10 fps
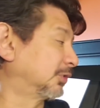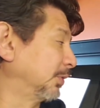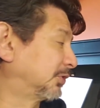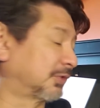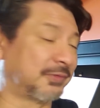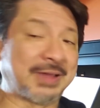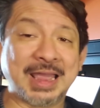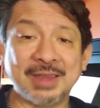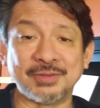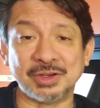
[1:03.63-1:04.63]
So it
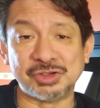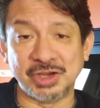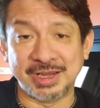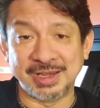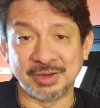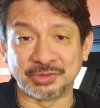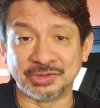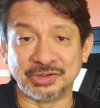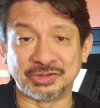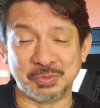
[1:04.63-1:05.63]
survived Jay Nielsen's